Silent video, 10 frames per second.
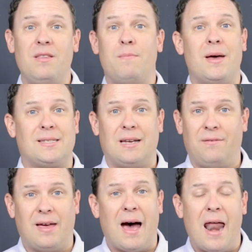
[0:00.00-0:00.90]
you the best
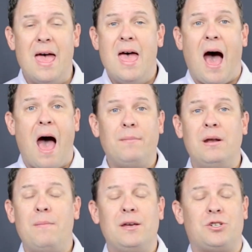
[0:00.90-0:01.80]
I've got. I'm
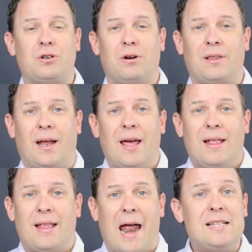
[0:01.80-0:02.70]
going to make sure that
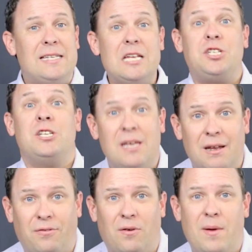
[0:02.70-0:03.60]
I teach you the
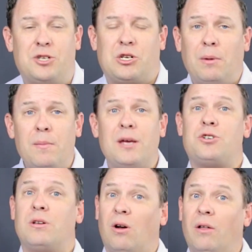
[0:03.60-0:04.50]
information. I'm going to make
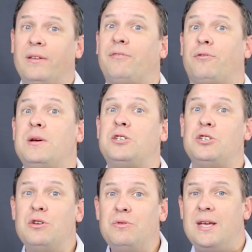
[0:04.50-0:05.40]
sure that all the
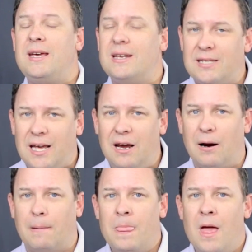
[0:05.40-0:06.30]
information you need is
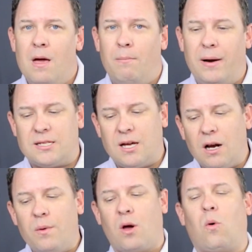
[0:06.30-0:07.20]
here. But it's
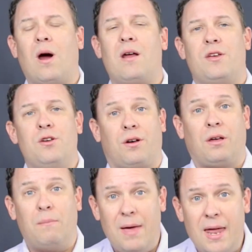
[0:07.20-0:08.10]
going to require that you're
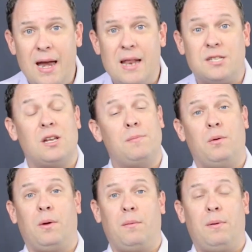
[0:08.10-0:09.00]
committed. It's going
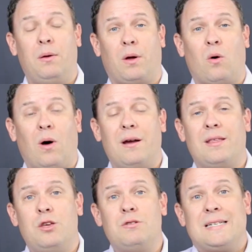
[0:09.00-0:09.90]
to be requiring
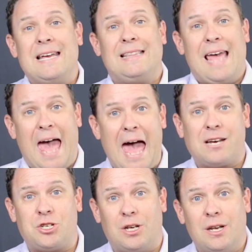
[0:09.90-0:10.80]
that you take the
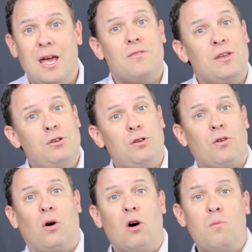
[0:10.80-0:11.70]
action, that you do
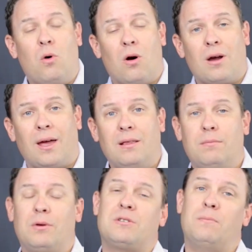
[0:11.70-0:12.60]
the homework, and
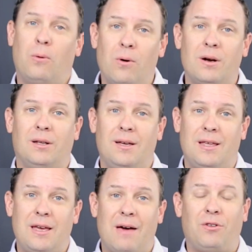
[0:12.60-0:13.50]
then most importantly,
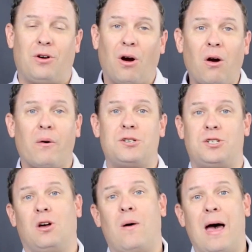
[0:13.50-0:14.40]
that you have the courage
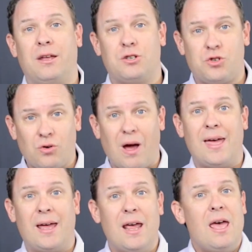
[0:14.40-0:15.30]
to go out and try
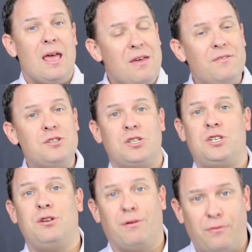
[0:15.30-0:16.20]
it, even
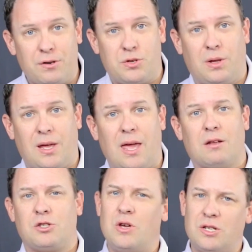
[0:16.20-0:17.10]
just in your virtual
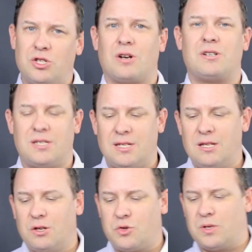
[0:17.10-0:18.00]
account, so you can start to see
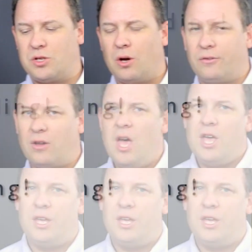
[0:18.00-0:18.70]
those results.